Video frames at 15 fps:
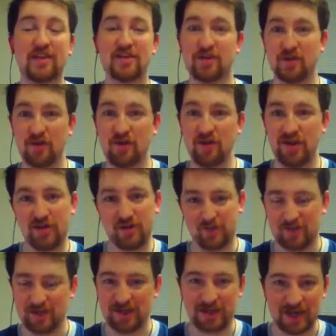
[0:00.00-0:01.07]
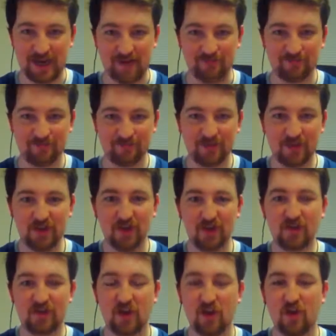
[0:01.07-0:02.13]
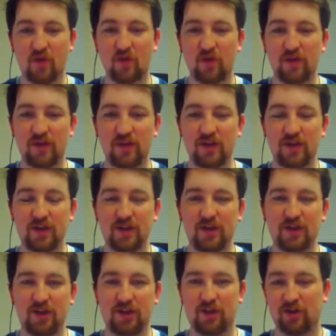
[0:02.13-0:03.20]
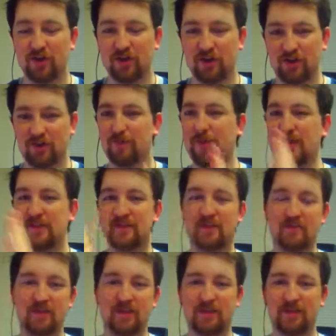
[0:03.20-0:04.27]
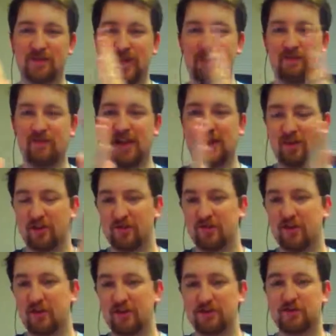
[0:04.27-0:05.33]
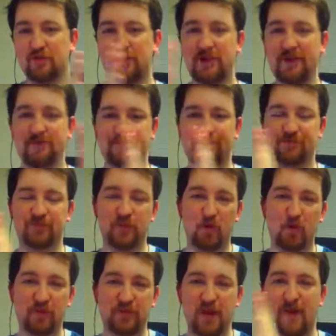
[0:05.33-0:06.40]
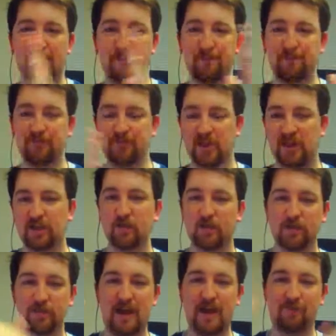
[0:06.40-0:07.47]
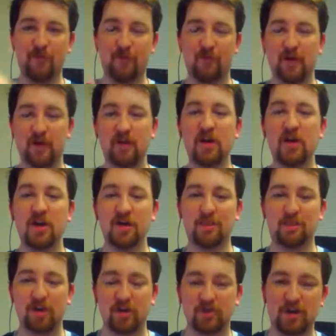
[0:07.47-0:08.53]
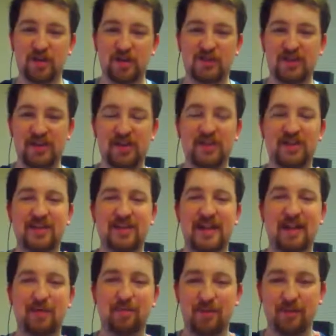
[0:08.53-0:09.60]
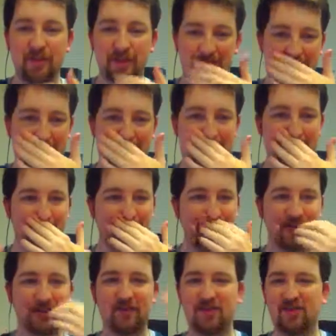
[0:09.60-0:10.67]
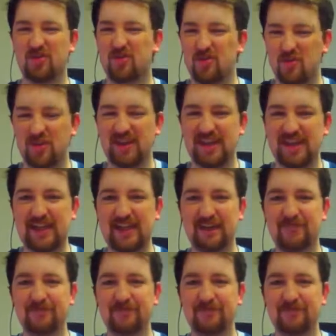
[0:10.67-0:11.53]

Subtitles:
a 2D 3D game. So you're basically navigating on the front of the screen the whole time. And so it's platformer, but you can see the depth and everything's 3D.